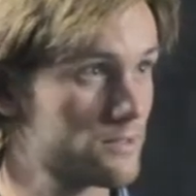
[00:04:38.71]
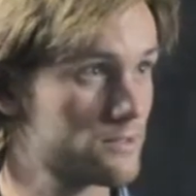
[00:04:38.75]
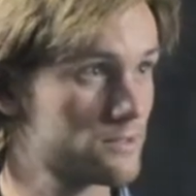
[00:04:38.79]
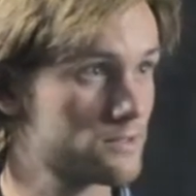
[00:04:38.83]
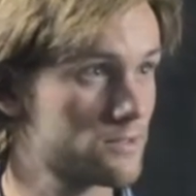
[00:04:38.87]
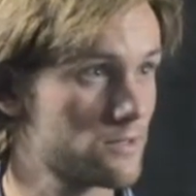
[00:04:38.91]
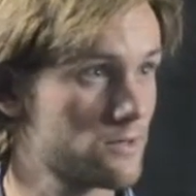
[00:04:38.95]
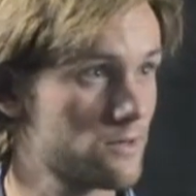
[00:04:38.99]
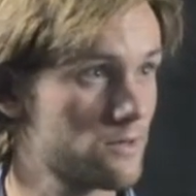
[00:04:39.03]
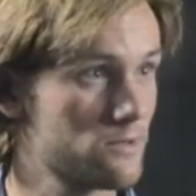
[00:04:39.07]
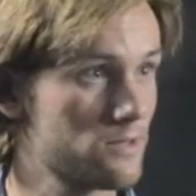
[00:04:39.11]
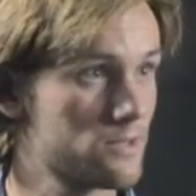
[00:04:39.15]

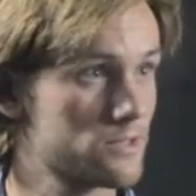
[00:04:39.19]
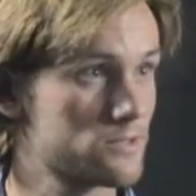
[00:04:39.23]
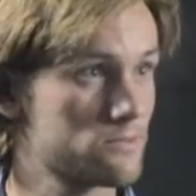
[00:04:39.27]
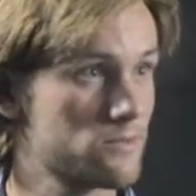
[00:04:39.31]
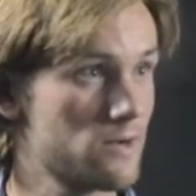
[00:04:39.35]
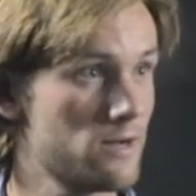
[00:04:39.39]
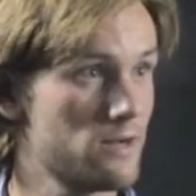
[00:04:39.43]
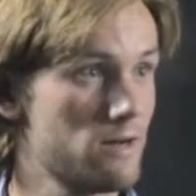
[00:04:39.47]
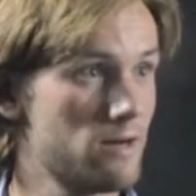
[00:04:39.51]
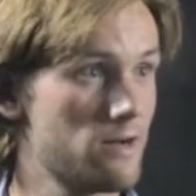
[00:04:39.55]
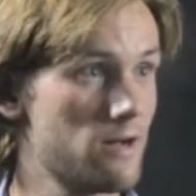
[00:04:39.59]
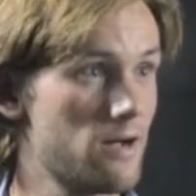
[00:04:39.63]
So let's
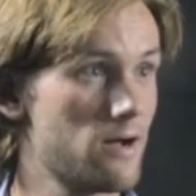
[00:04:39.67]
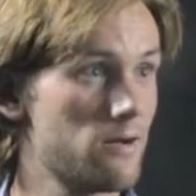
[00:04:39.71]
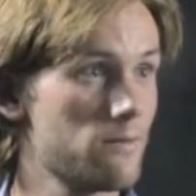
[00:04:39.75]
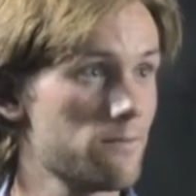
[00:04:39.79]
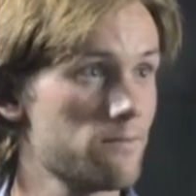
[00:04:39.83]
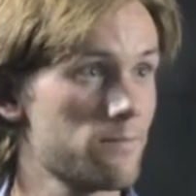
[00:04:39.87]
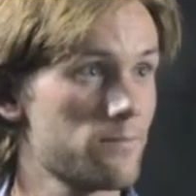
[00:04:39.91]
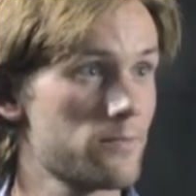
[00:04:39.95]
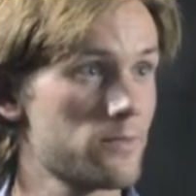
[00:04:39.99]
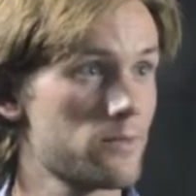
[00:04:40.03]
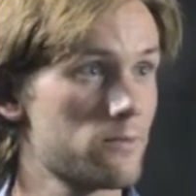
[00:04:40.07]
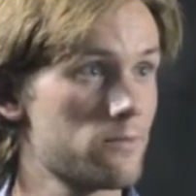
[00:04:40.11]
write it out.
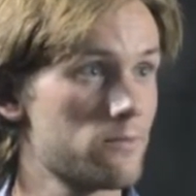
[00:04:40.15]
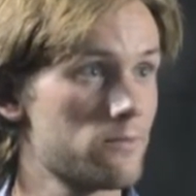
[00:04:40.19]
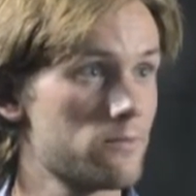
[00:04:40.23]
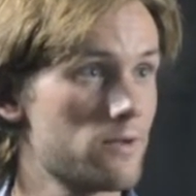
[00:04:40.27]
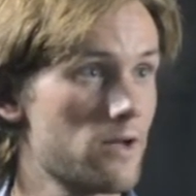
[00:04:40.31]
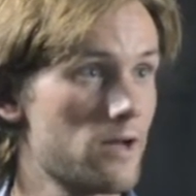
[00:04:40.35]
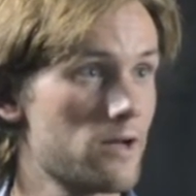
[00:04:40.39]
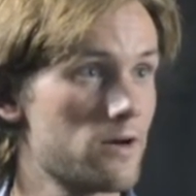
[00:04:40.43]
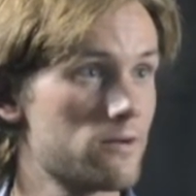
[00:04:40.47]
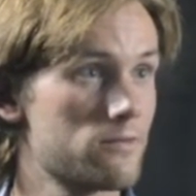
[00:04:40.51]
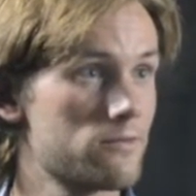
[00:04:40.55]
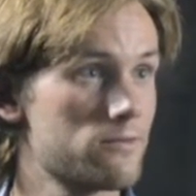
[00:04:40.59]
We've
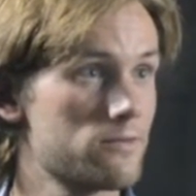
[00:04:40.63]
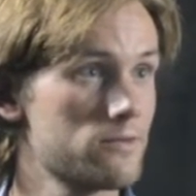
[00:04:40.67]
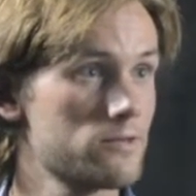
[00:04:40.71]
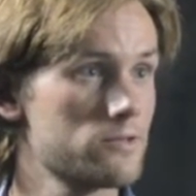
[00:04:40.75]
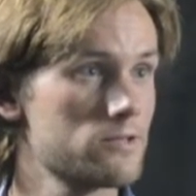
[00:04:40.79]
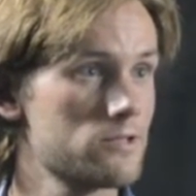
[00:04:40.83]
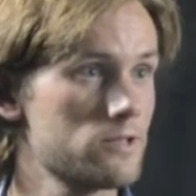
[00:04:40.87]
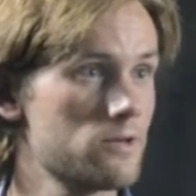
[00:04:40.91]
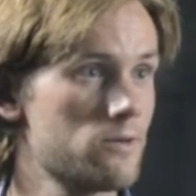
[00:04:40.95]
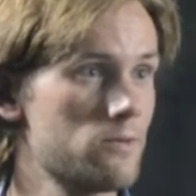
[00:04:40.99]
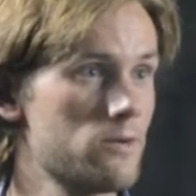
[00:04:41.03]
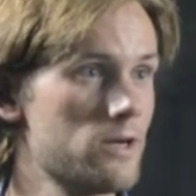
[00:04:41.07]
got our
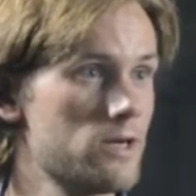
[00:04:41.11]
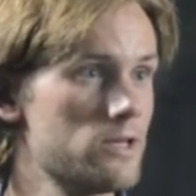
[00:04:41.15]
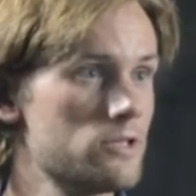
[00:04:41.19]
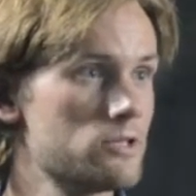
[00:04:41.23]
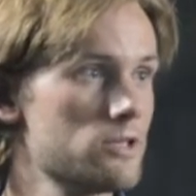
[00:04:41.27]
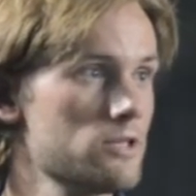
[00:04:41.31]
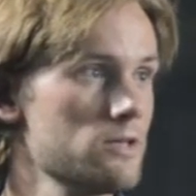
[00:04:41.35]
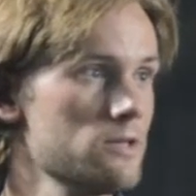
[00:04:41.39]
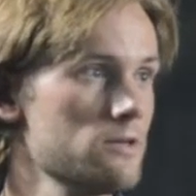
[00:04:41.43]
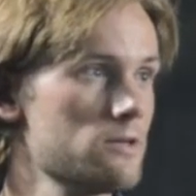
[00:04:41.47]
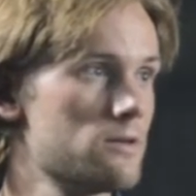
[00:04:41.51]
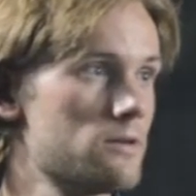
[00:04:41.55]
first
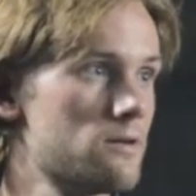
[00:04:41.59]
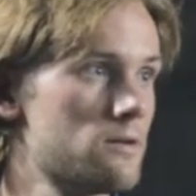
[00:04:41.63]
equation,